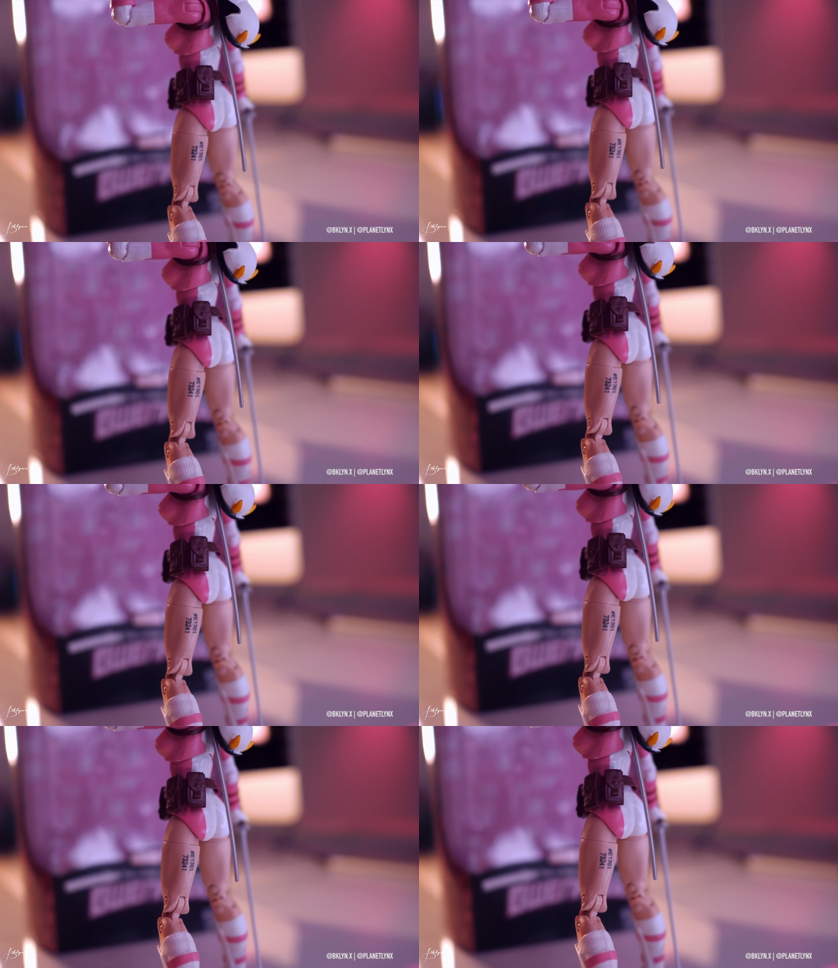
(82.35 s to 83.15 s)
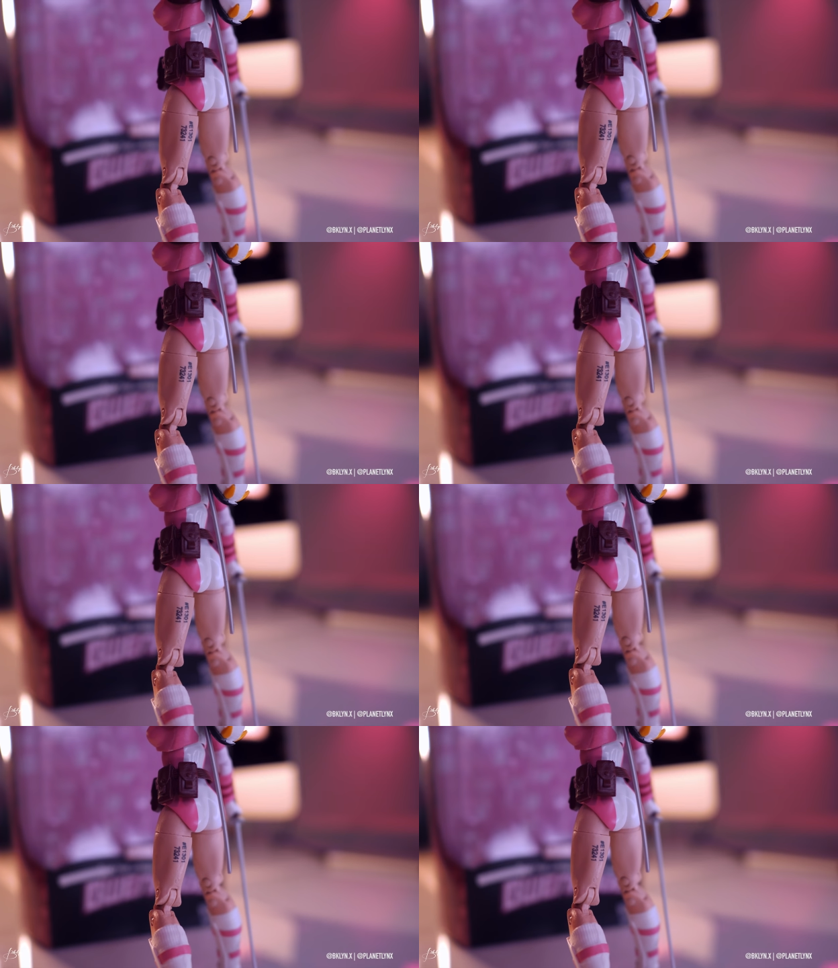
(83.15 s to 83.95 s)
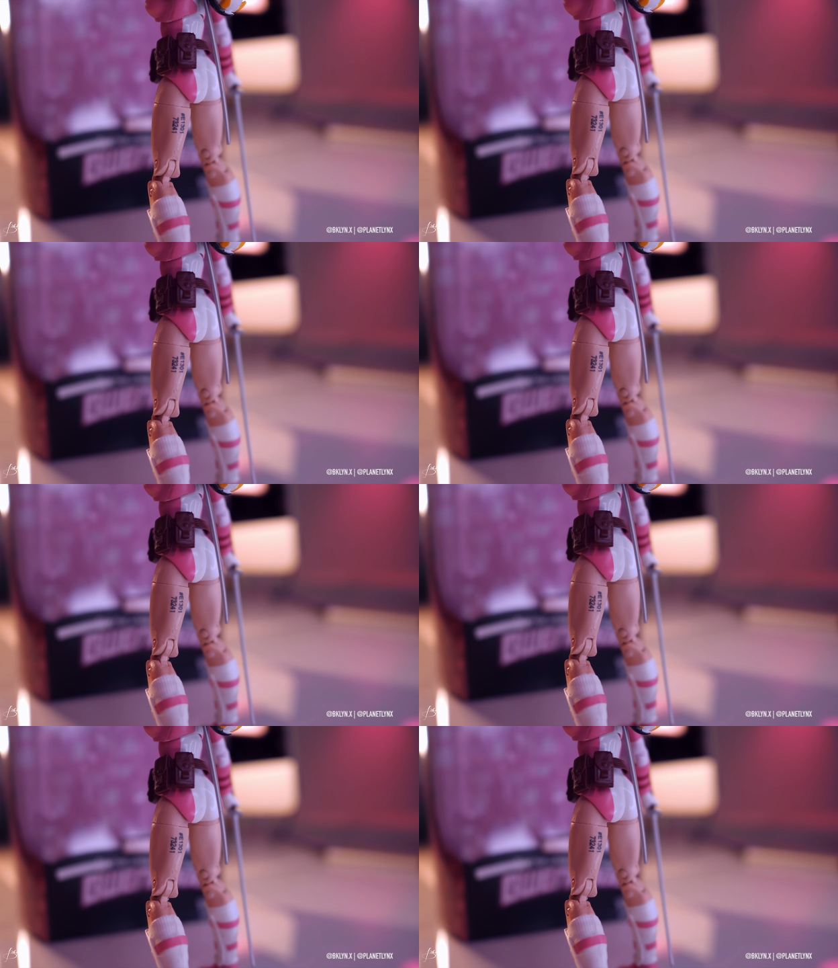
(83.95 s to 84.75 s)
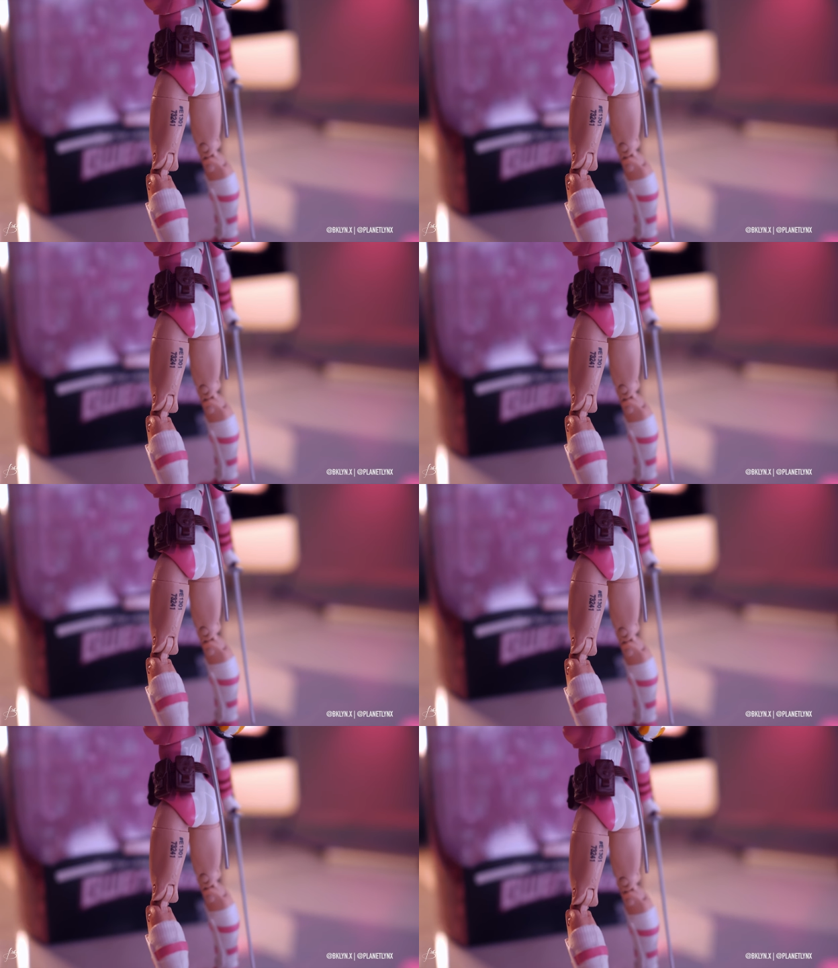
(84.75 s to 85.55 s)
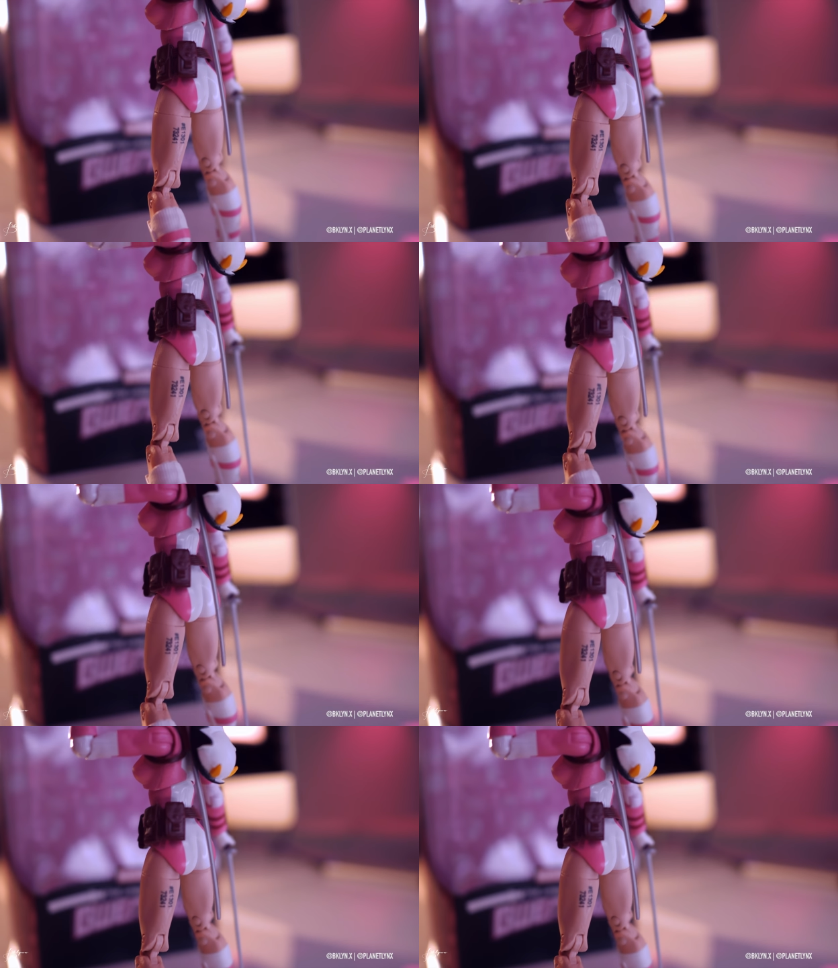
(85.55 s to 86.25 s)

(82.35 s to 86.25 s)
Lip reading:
(no speaker visible)